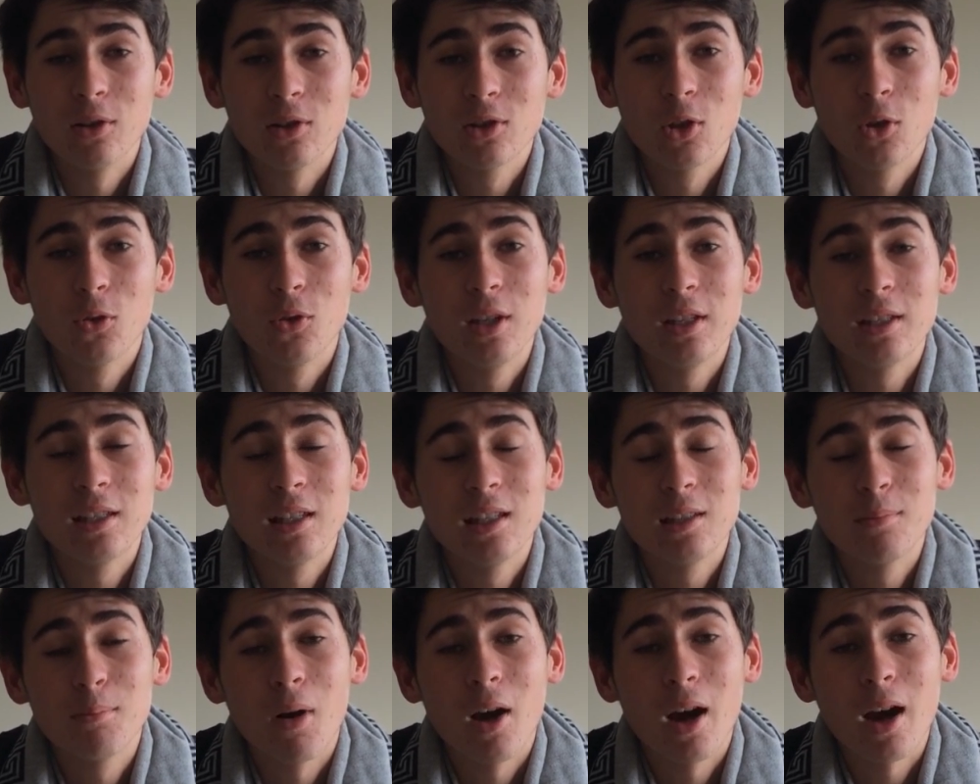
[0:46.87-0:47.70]
So this
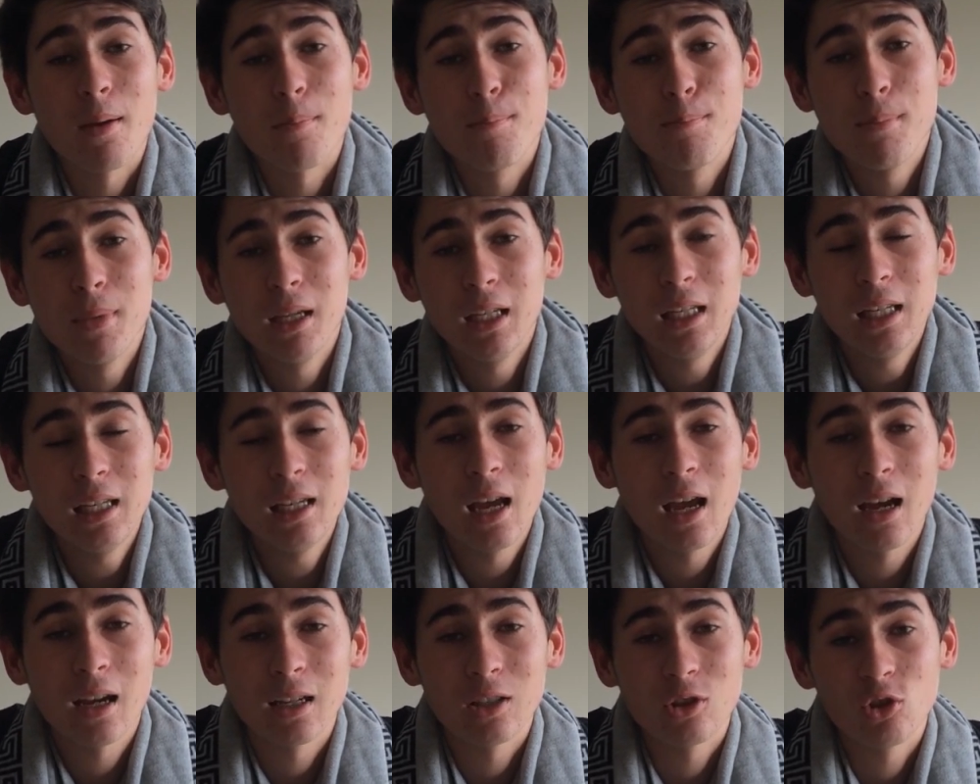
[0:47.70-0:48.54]
is my mini
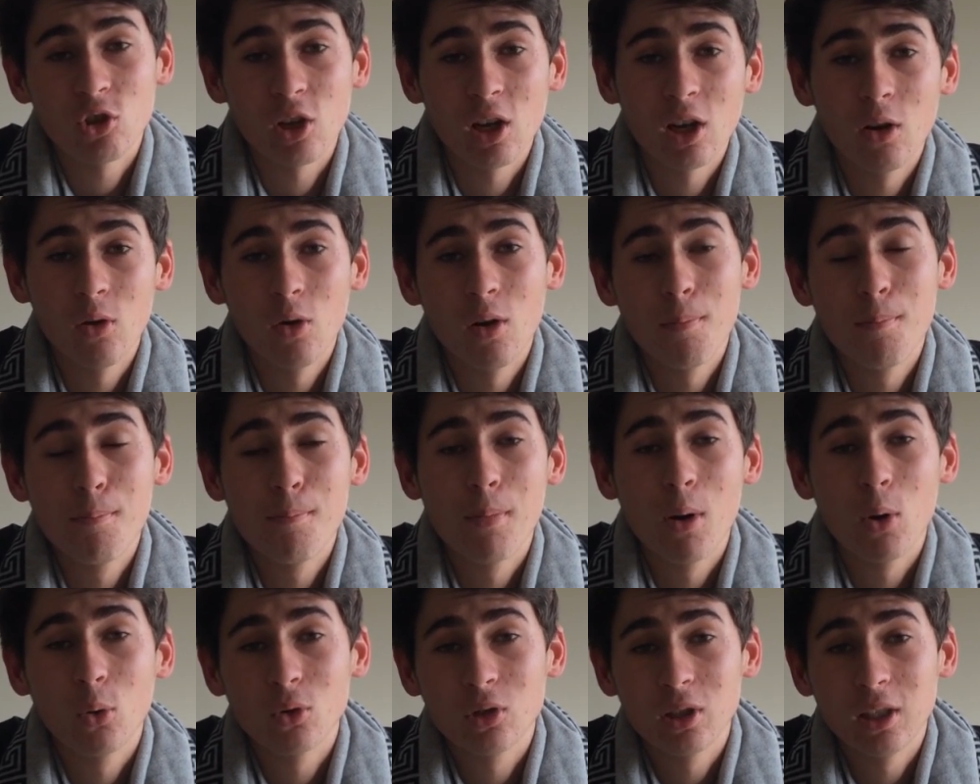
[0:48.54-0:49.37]
HL
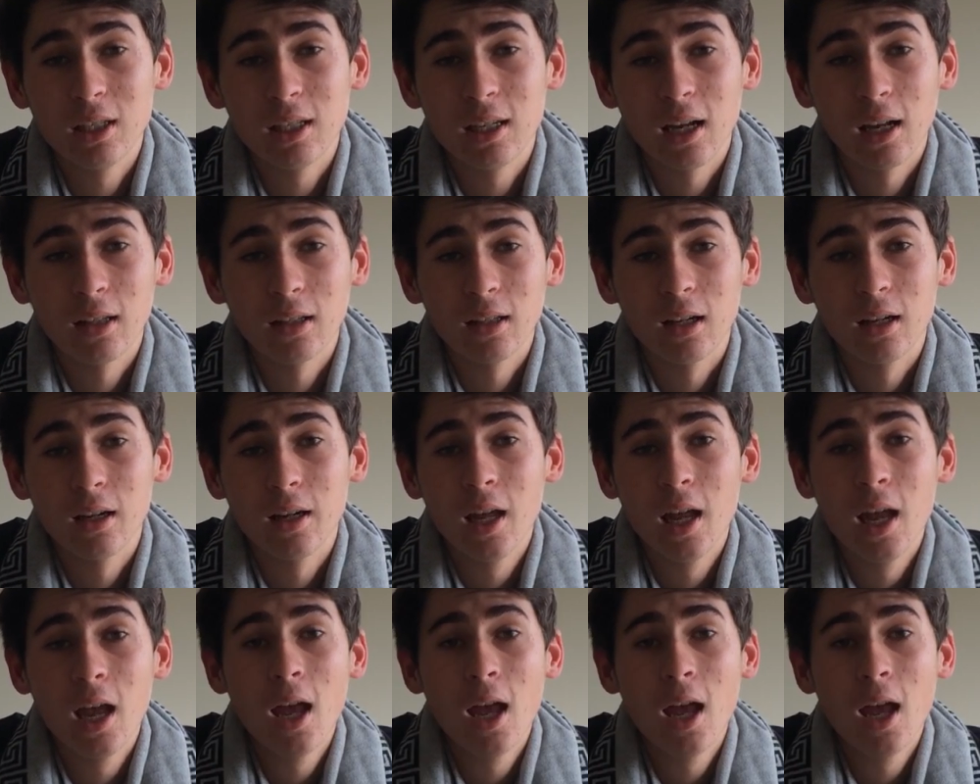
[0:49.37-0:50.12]
multicolor